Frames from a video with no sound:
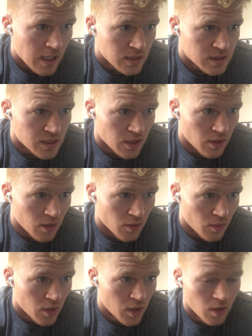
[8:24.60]

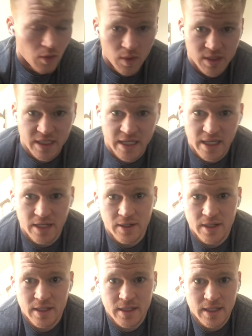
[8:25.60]
So once
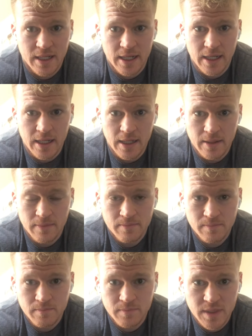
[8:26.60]
again,
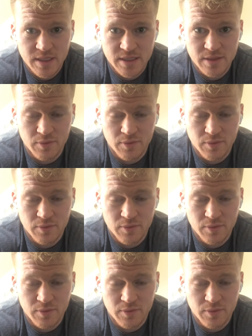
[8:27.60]
it's